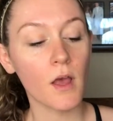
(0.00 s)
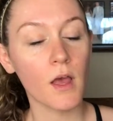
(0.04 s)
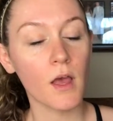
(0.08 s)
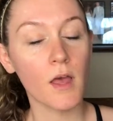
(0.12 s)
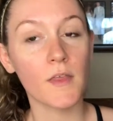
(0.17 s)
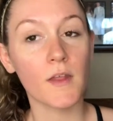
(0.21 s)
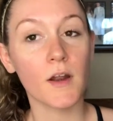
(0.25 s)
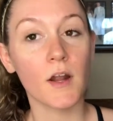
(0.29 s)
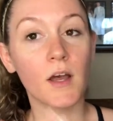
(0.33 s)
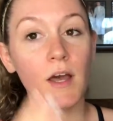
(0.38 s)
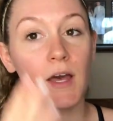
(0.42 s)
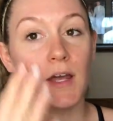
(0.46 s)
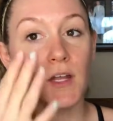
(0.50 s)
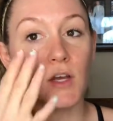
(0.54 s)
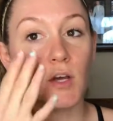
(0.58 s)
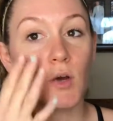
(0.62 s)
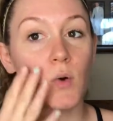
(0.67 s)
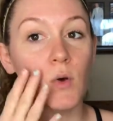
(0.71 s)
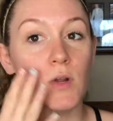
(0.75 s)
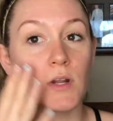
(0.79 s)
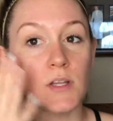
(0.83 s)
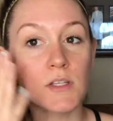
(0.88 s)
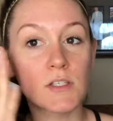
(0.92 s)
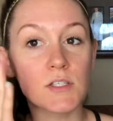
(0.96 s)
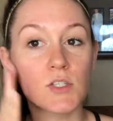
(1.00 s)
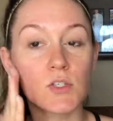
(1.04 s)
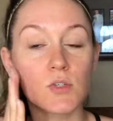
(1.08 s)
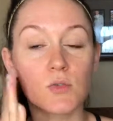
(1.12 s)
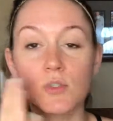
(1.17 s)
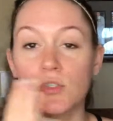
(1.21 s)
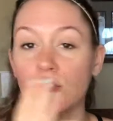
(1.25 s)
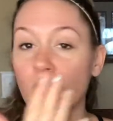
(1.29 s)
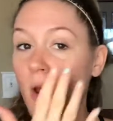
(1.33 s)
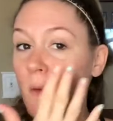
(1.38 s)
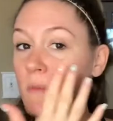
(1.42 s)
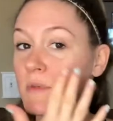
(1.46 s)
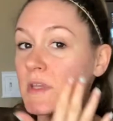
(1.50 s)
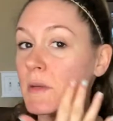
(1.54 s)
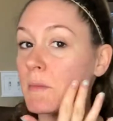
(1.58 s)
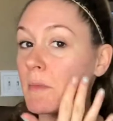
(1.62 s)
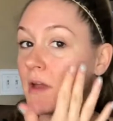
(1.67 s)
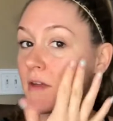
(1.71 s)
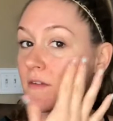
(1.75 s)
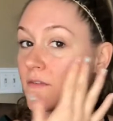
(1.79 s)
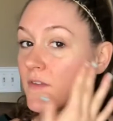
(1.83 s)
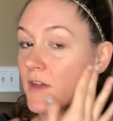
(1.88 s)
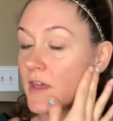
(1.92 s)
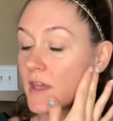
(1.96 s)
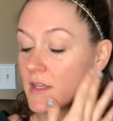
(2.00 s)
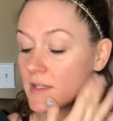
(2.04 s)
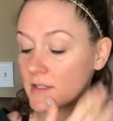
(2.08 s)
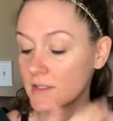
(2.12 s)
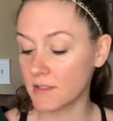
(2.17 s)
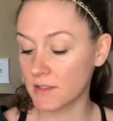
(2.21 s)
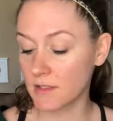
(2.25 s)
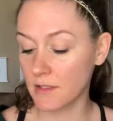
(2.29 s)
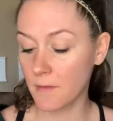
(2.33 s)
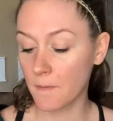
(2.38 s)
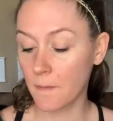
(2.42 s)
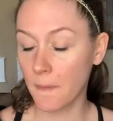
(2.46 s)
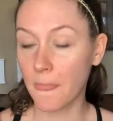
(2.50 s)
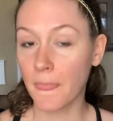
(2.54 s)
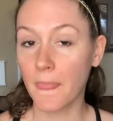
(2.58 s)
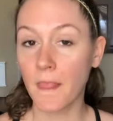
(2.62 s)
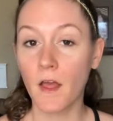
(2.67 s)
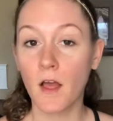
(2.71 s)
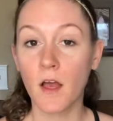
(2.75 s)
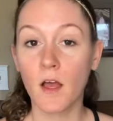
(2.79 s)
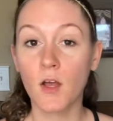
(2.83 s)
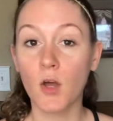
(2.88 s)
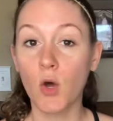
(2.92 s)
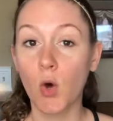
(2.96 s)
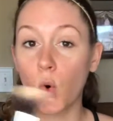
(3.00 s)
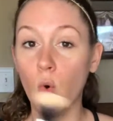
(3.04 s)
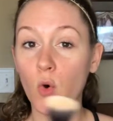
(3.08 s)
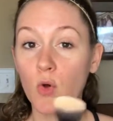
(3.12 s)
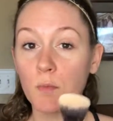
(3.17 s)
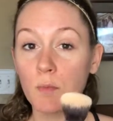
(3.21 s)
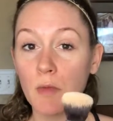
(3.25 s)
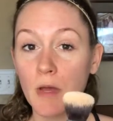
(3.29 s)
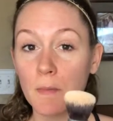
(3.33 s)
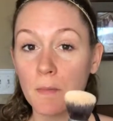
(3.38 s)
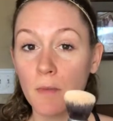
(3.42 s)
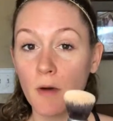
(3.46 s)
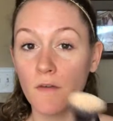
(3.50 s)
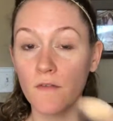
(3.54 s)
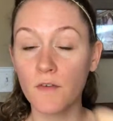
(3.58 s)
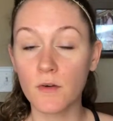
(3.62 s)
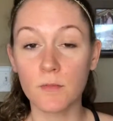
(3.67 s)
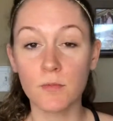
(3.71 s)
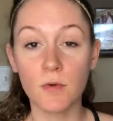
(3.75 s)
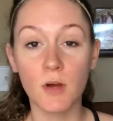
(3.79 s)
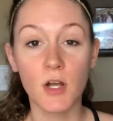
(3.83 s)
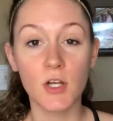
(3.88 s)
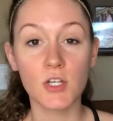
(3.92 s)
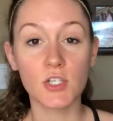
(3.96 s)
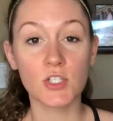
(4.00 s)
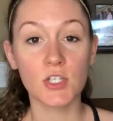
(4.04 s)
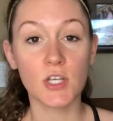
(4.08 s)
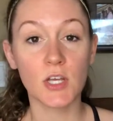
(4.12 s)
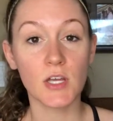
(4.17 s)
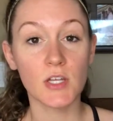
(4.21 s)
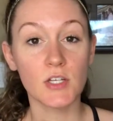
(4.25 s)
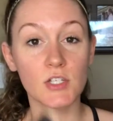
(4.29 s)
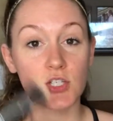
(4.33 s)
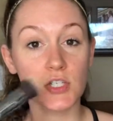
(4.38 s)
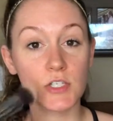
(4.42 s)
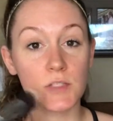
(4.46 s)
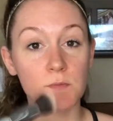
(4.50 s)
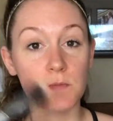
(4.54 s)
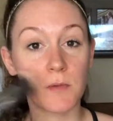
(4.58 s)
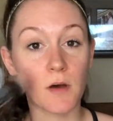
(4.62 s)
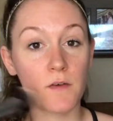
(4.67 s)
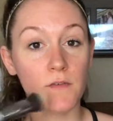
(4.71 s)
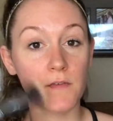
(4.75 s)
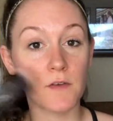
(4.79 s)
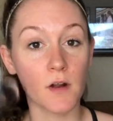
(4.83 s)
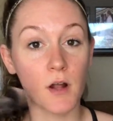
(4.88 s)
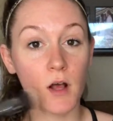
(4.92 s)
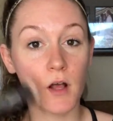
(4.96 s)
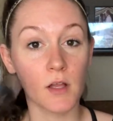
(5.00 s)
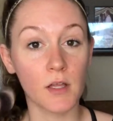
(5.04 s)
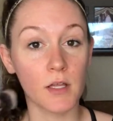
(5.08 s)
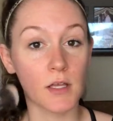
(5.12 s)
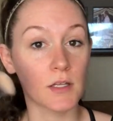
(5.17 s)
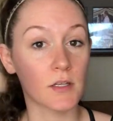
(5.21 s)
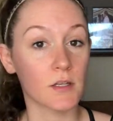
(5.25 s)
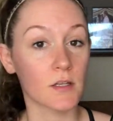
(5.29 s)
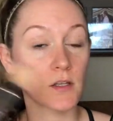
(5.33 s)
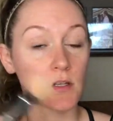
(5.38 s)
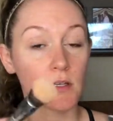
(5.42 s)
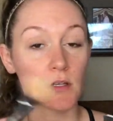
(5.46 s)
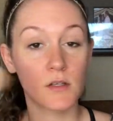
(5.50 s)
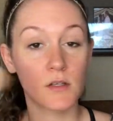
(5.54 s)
And then I'll kind of go in and do stripes on my face, go with my buffer brush and just buff it all in.